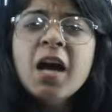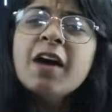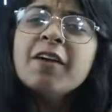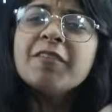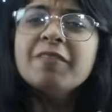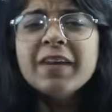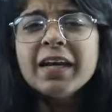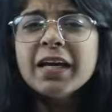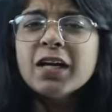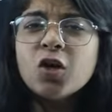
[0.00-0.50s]

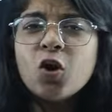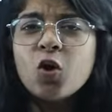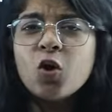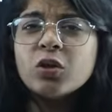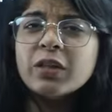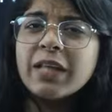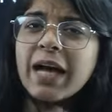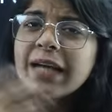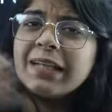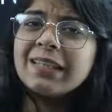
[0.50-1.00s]
we know
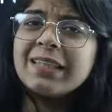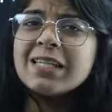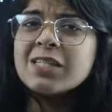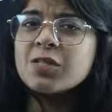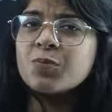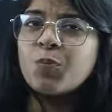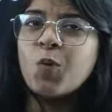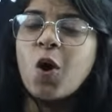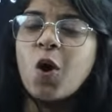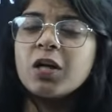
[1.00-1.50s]
that this
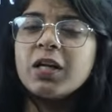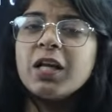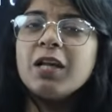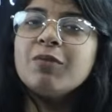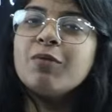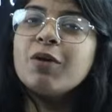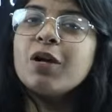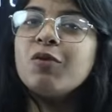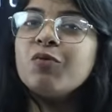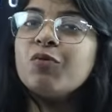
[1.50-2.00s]
model
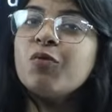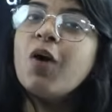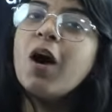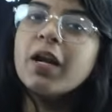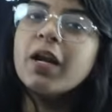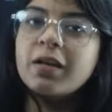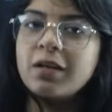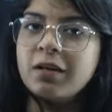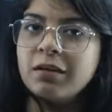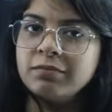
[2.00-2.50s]
will
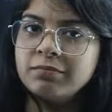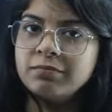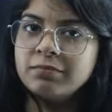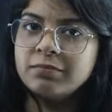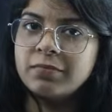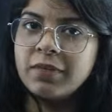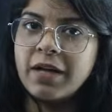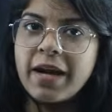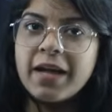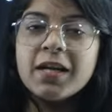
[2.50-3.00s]
work,
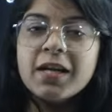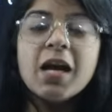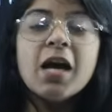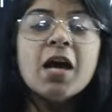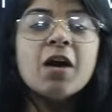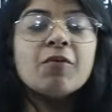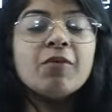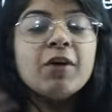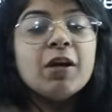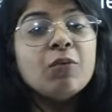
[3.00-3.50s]
right?
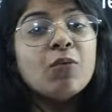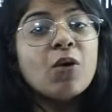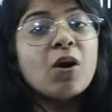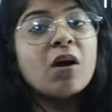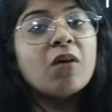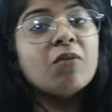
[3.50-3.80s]
Will work